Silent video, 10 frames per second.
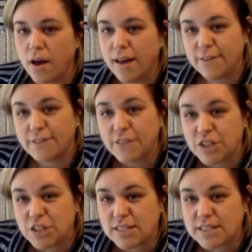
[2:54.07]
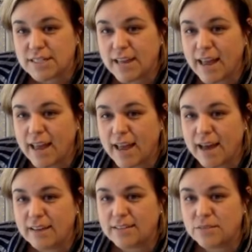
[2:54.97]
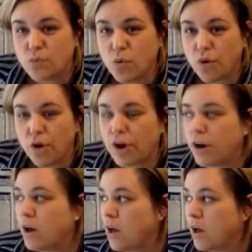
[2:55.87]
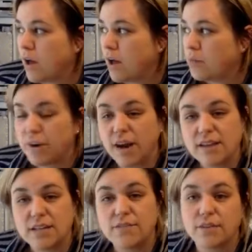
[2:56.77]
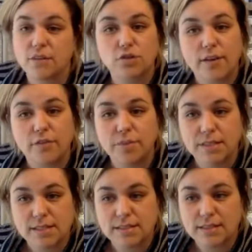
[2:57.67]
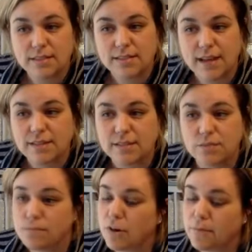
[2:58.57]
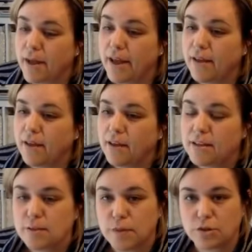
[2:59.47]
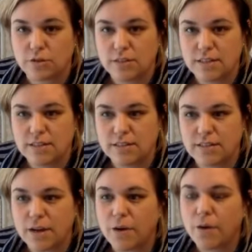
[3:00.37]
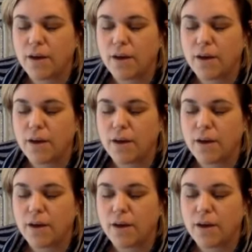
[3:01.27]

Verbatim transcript: efficient and more um, productive in their travel businesses. That's one of my specialties. So